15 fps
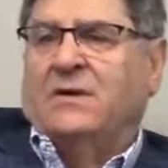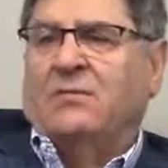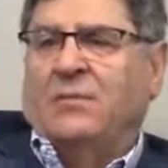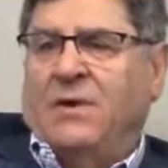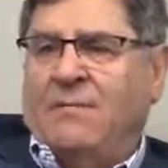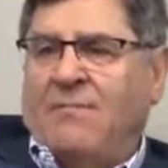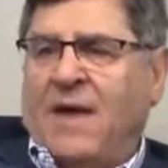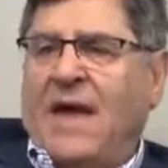
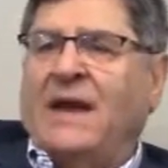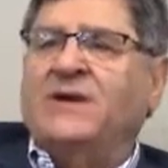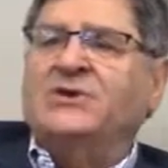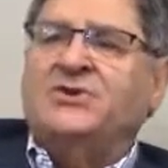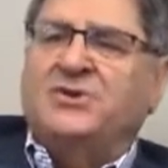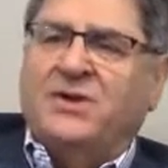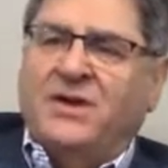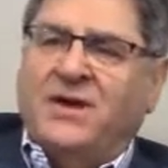we
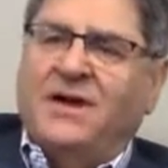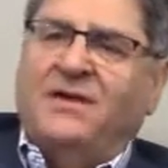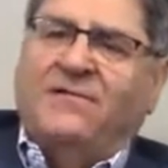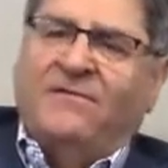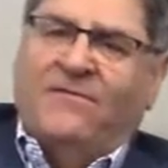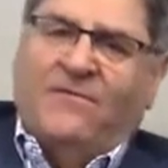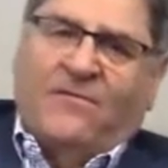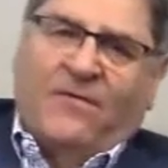managed to get
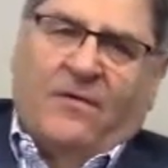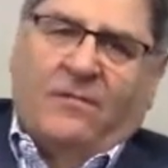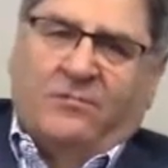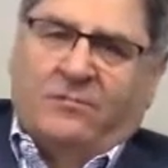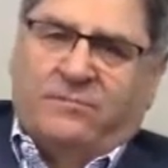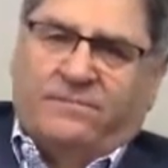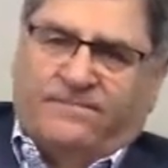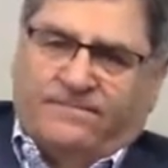from
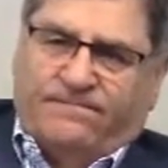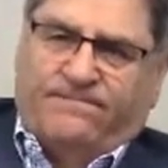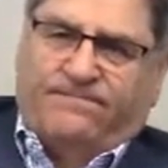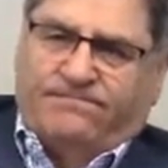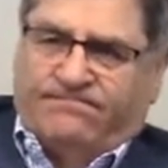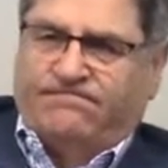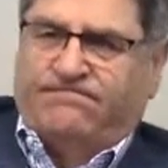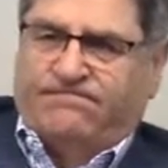
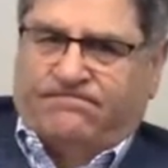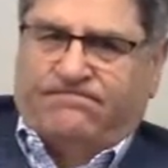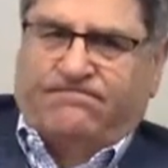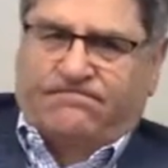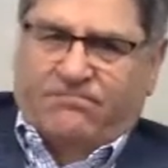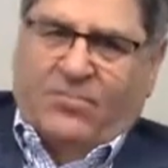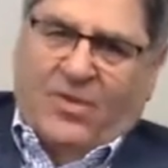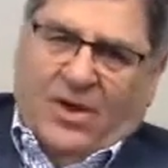
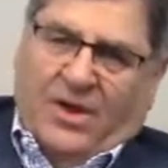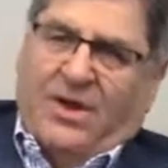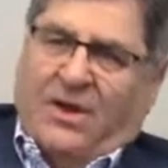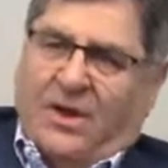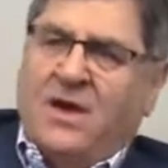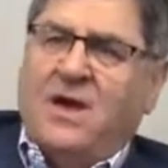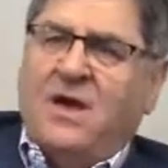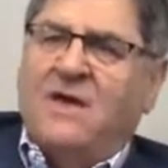the
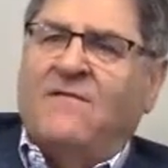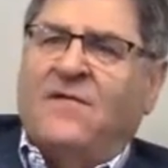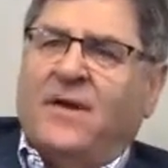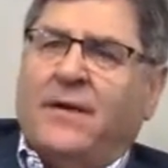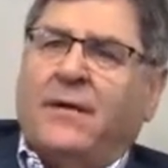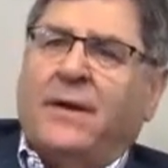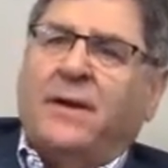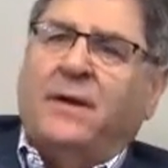Kiev
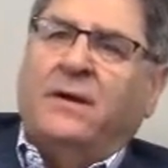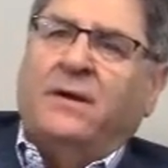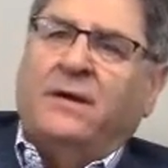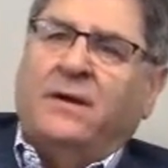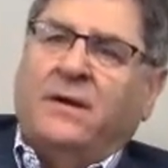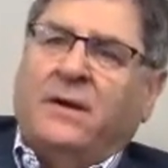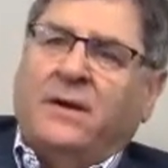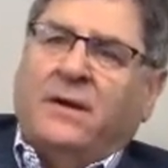area
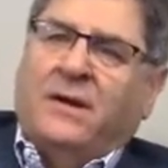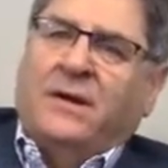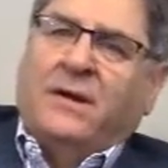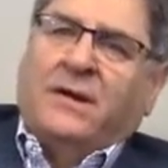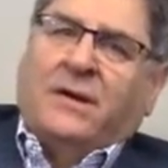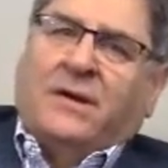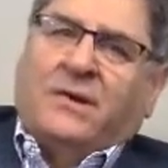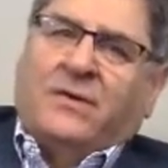
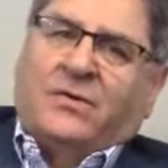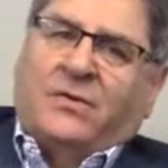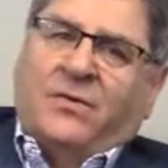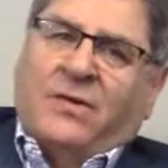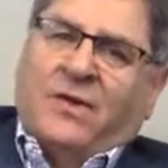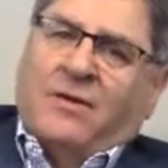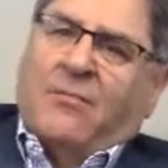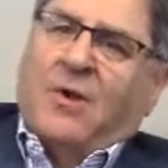to
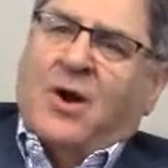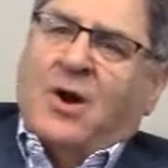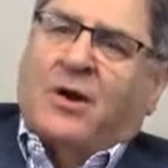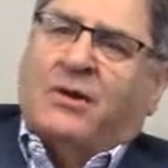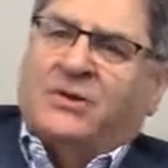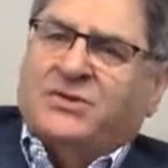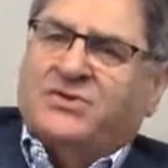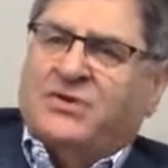the
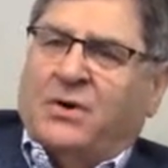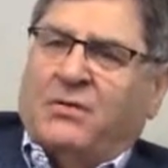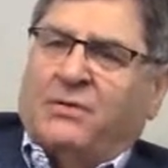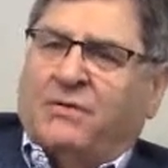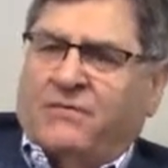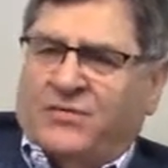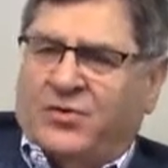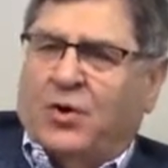American zone
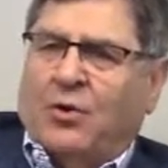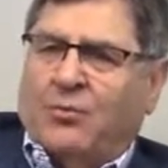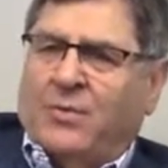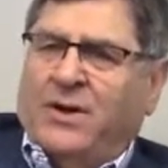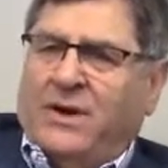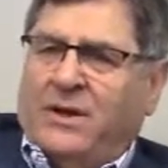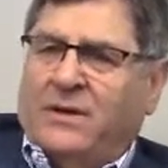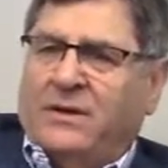of
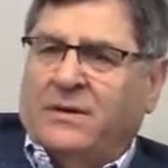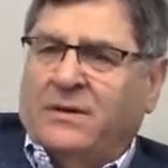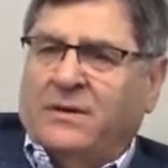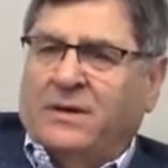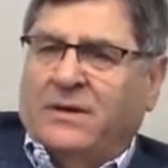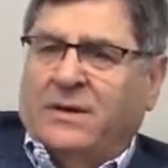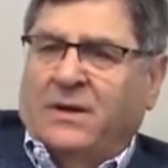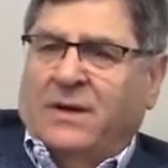Germany.
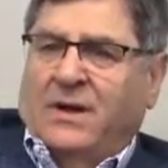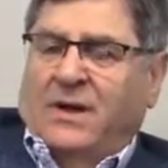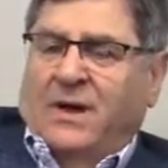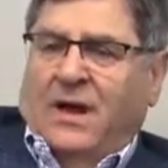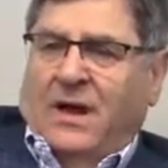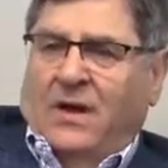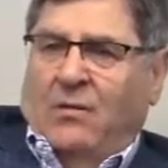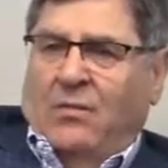
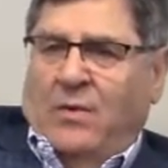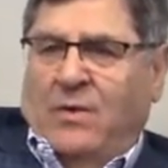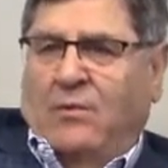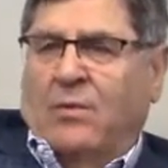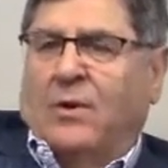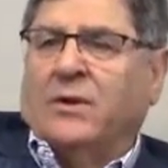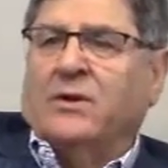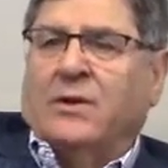And we
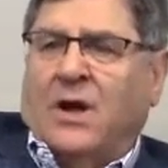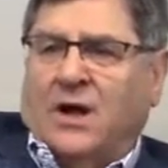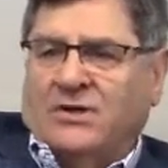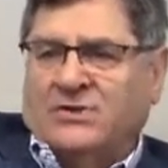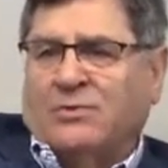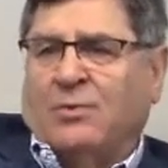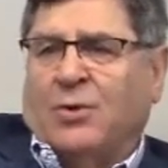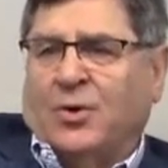were in
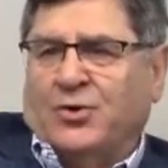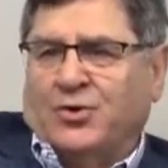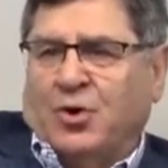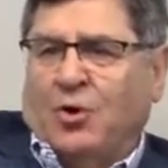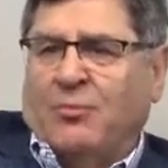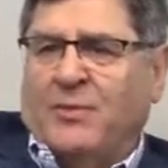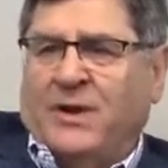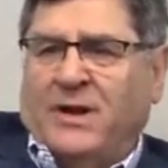Landsberg,
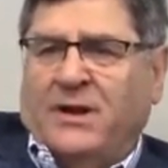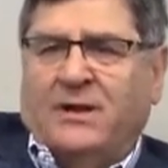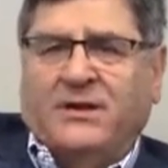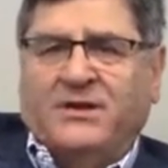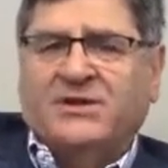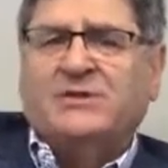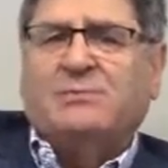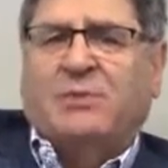Germany in a
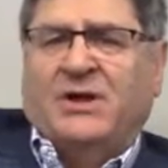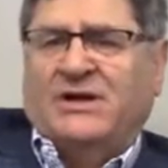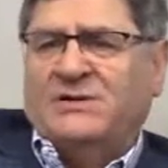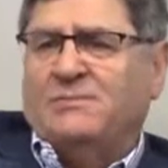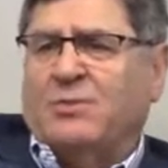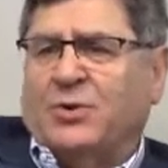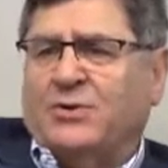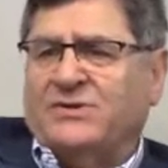
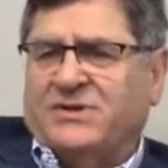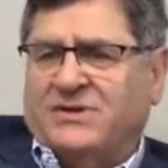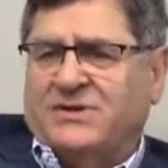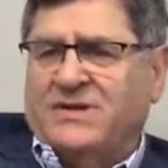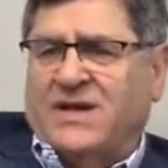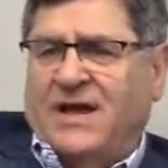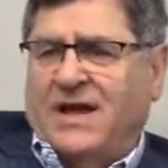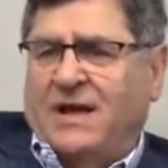displaced persons
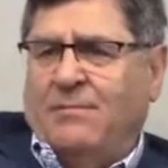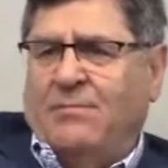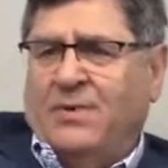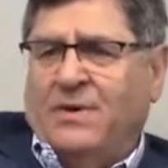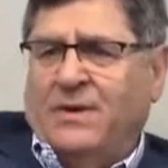camp